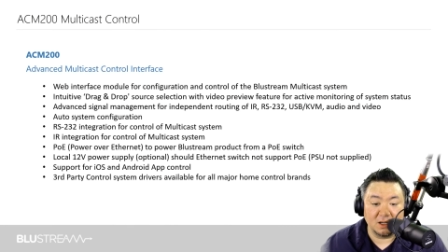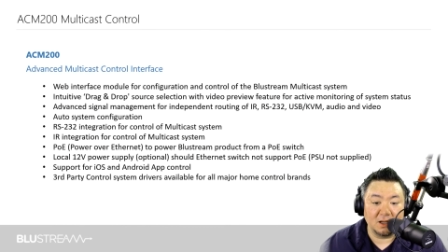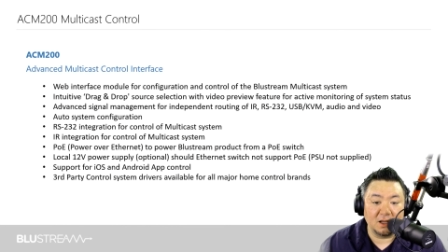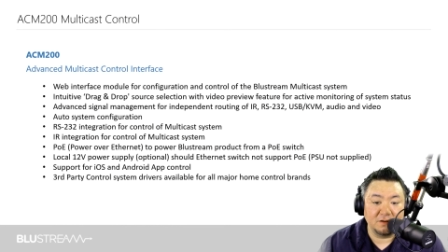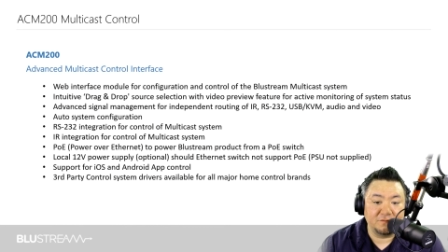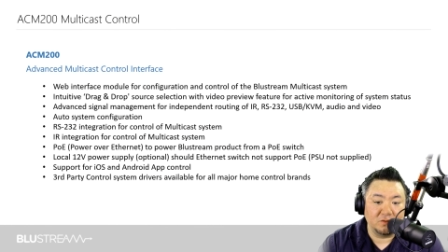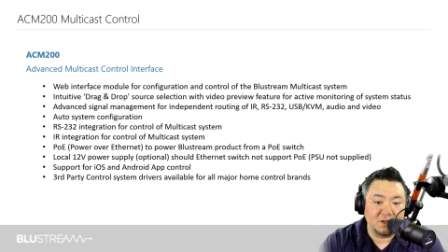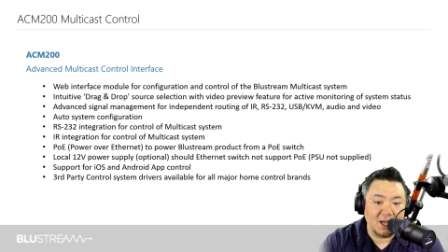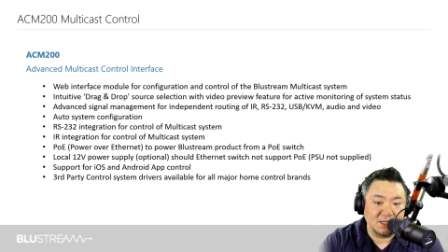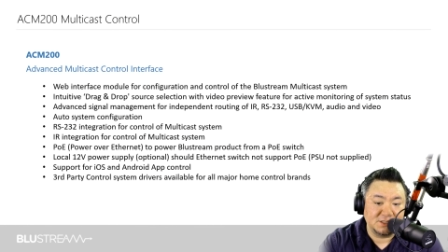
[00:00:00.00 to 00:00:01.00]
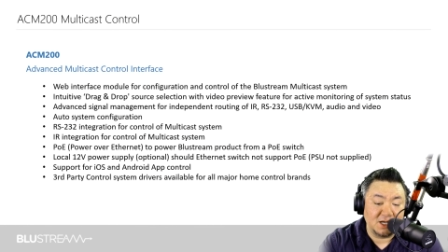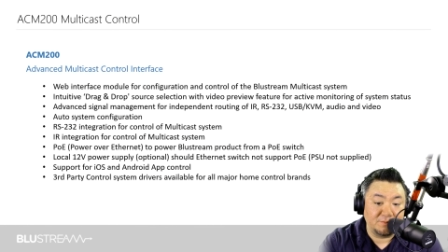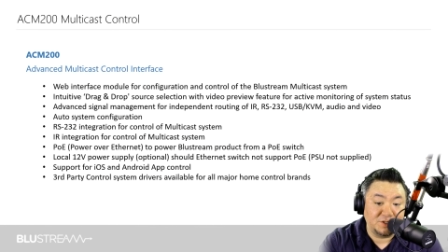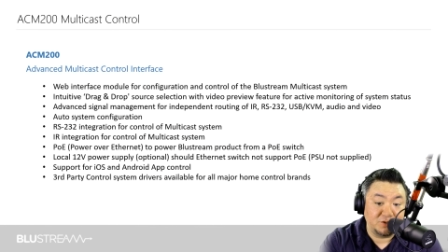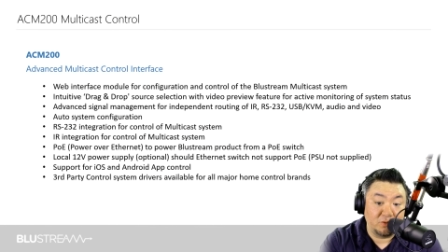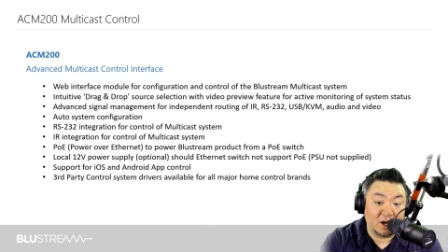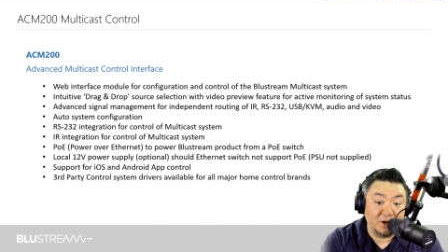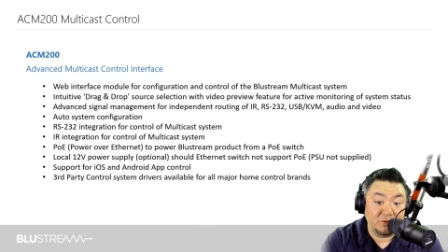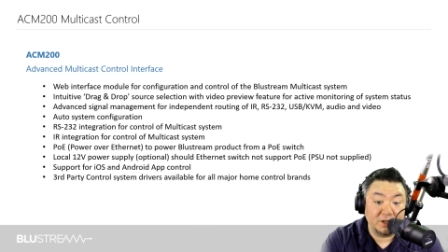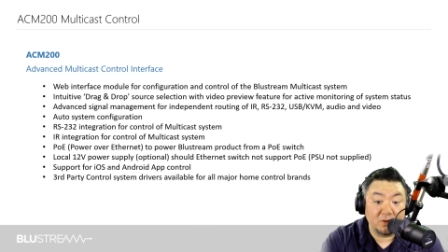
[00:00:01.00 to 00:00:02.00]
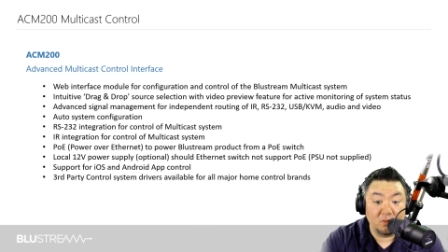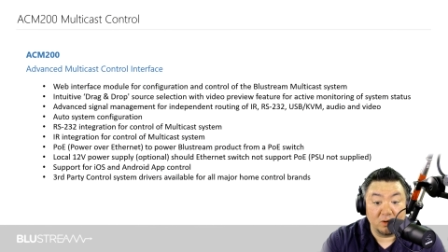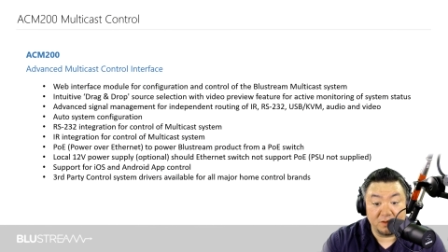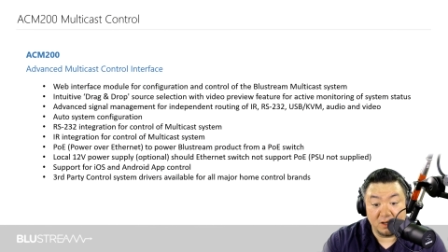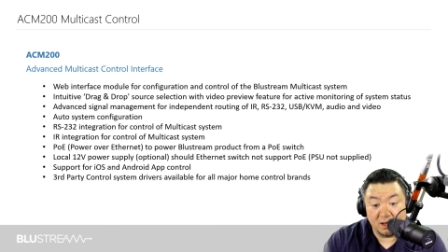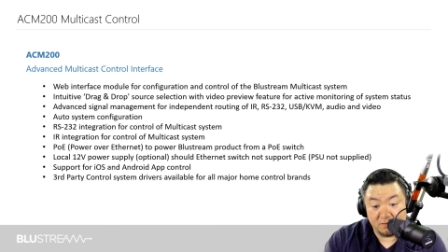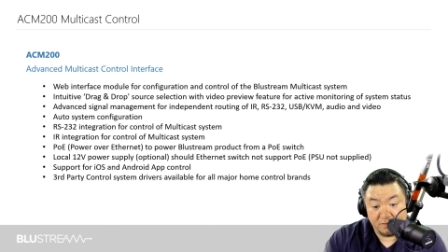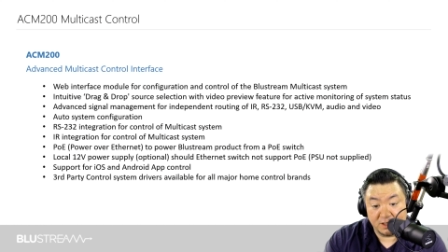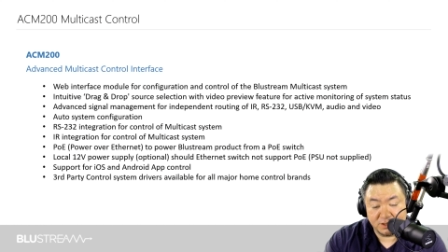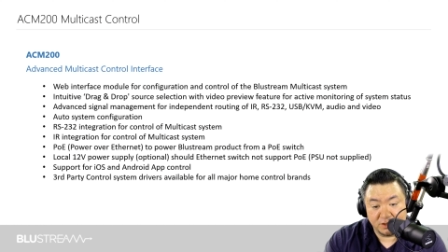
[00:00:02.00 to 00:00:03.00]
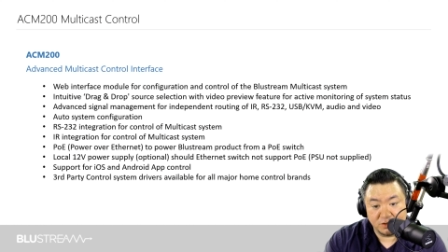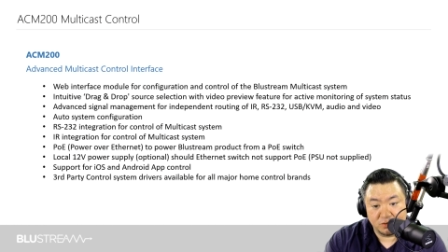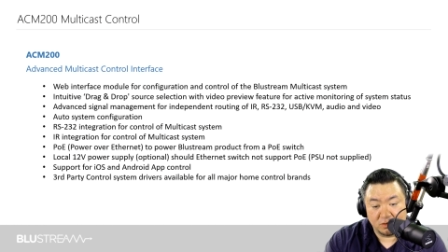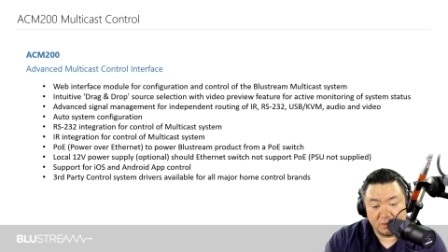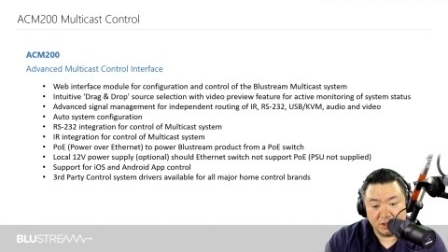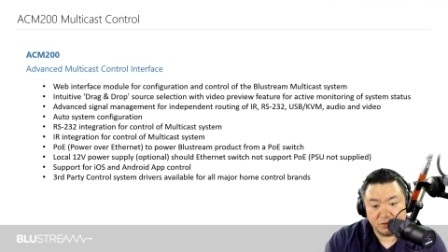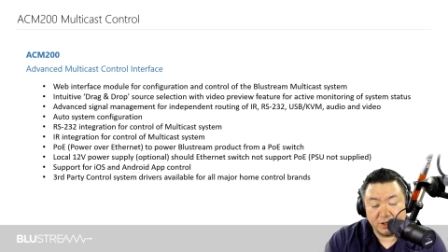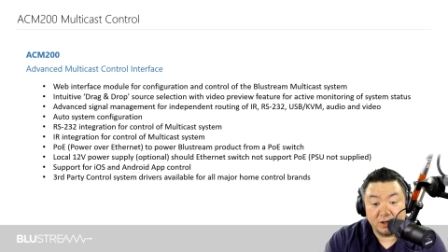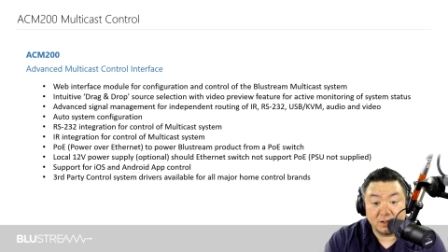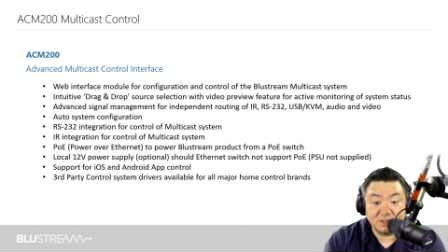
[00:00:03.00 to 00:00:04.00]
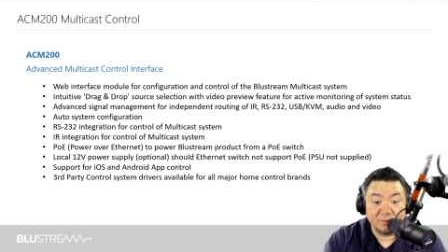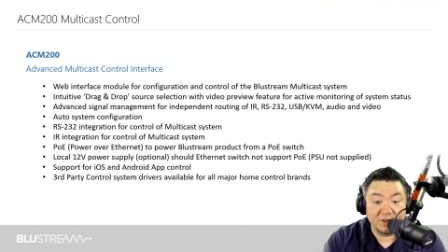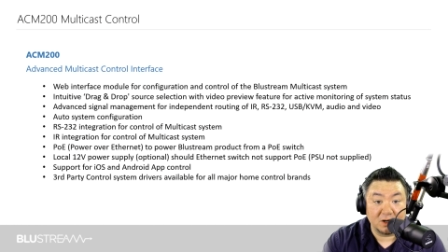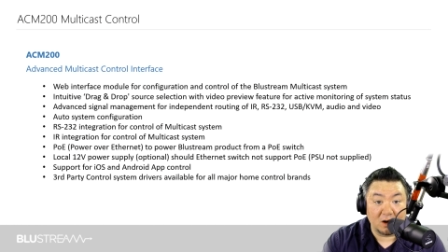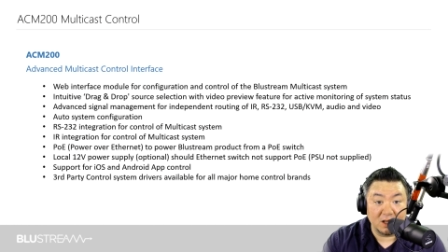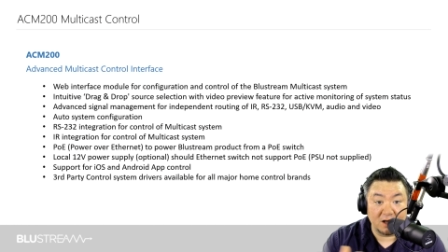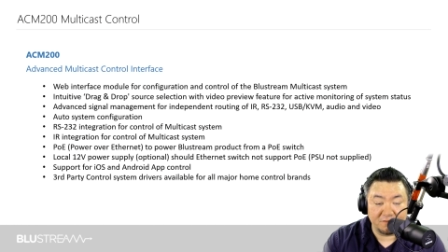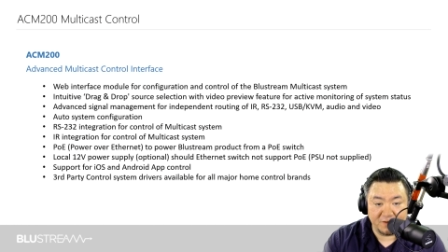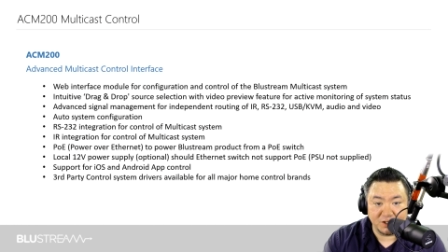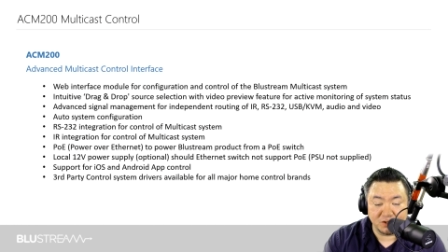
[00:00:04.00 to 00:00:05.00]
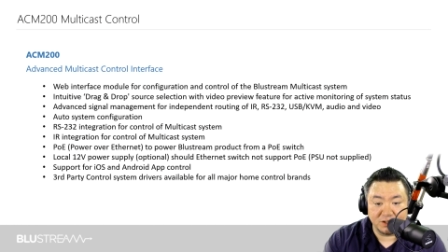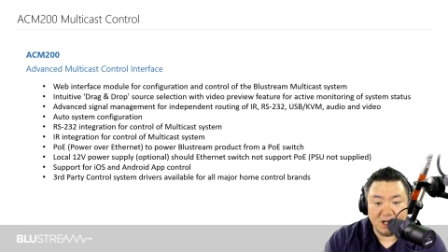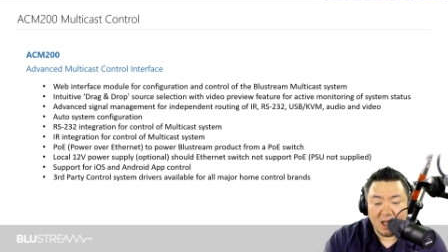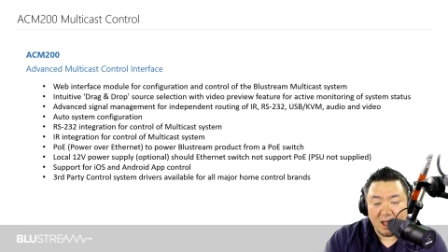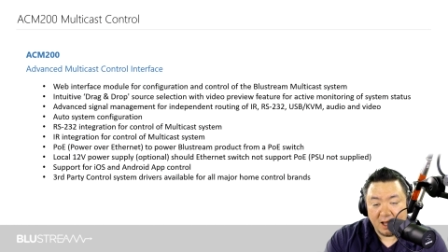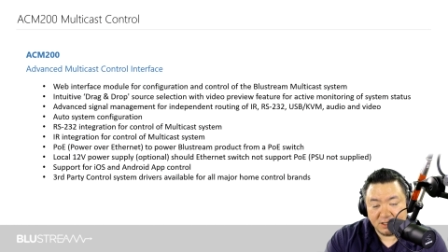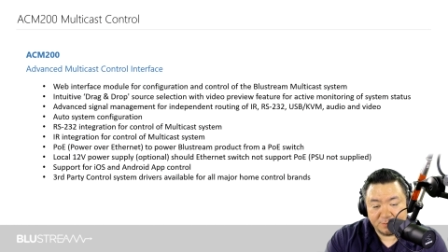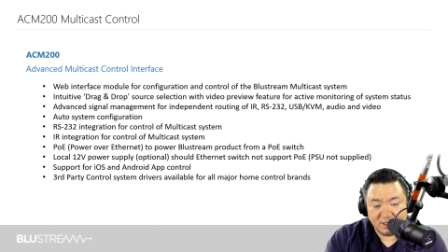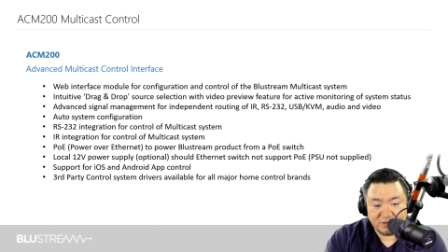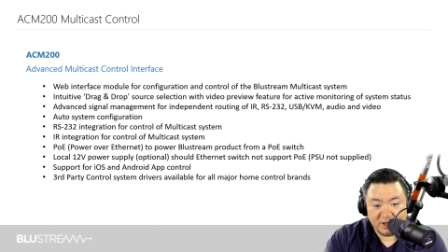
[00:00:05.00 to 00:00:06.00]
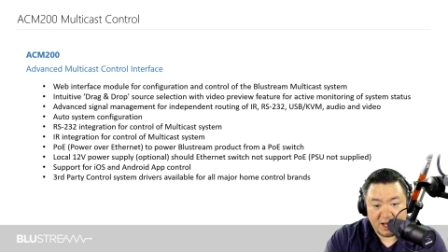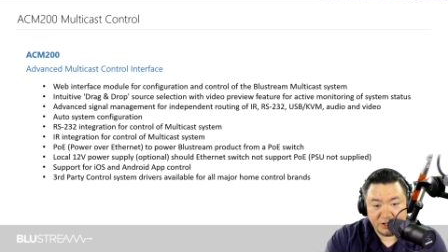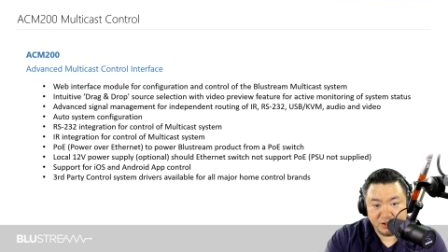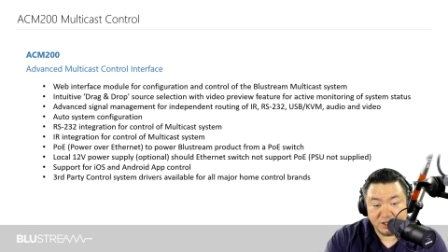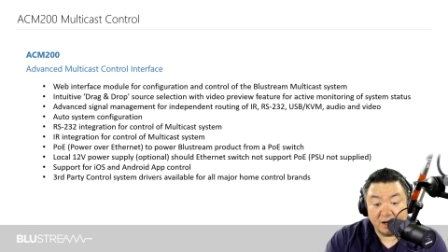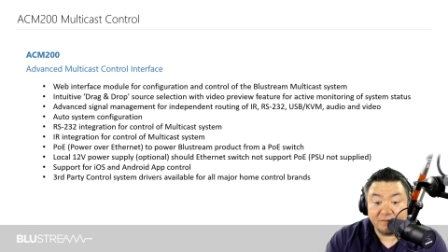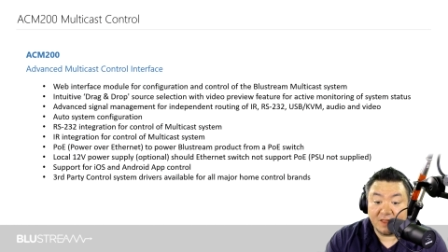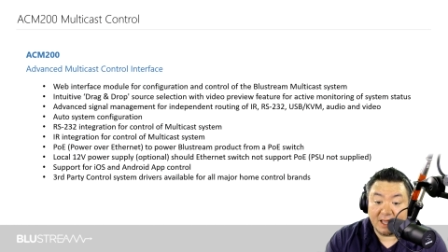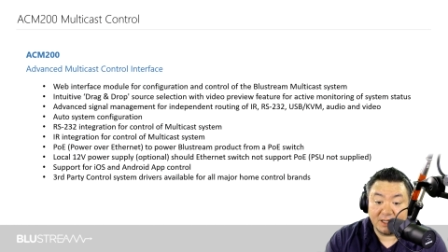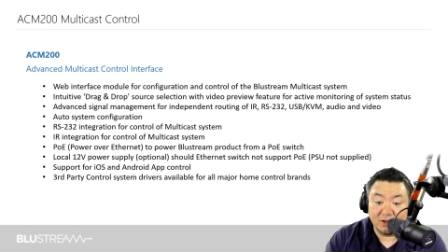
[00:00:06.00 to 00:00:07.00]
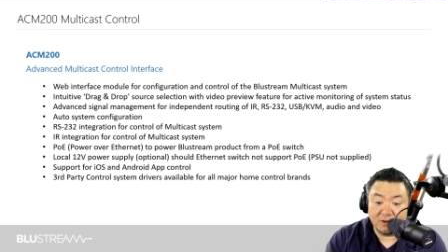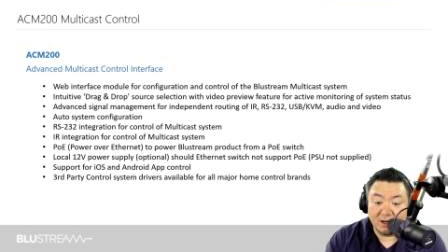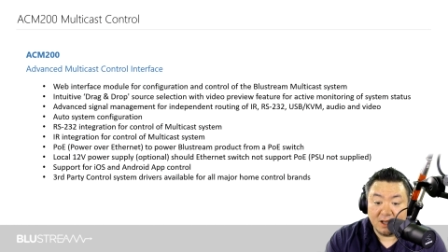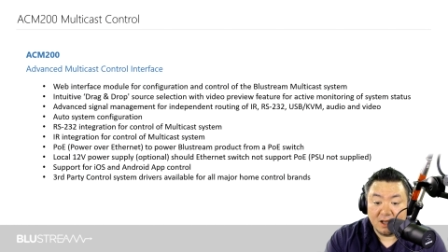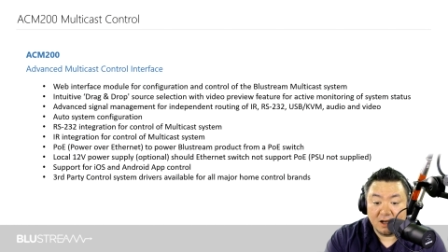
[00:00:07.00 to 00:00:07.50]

And for the ACM200, or the Advanced Control Module, here are some of the call-out features and specifications of that unit.